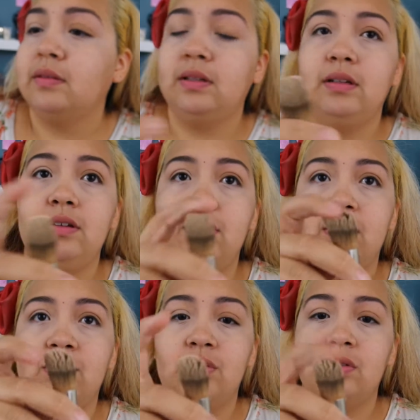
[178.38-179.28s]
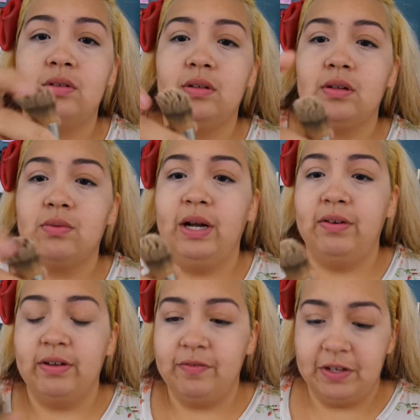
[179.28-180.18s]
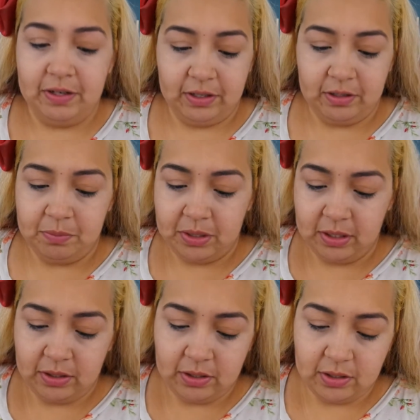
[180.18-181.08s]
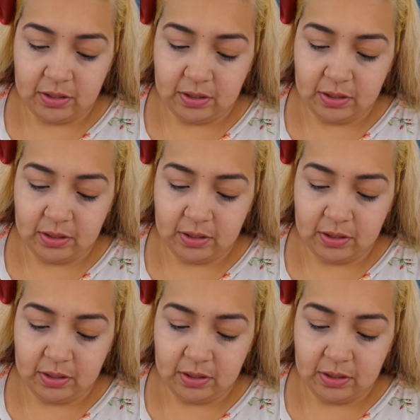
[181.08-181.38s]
I'll use this like rounded foundation brush.